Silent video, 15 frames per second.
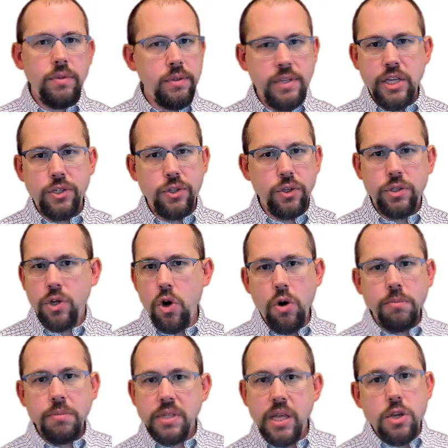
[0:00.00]
These are
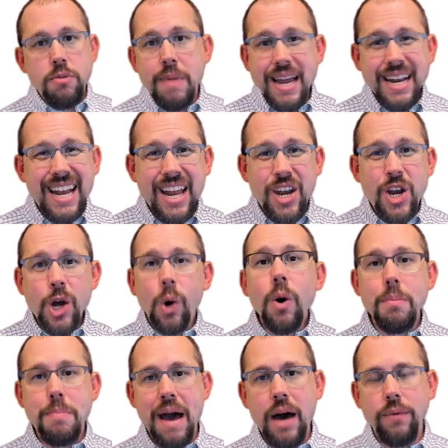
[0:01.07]
terms that you might not know
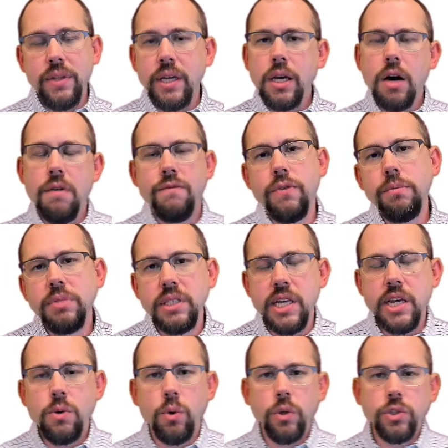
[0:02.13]
about that come from
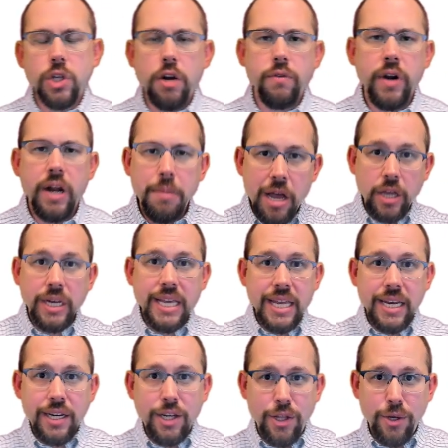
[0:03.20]
SQL Server. And I'm not going to
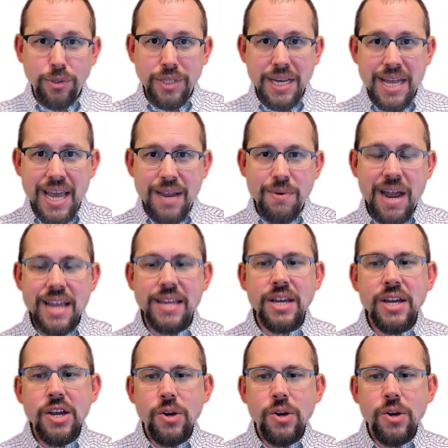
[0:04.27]
get into those today, right?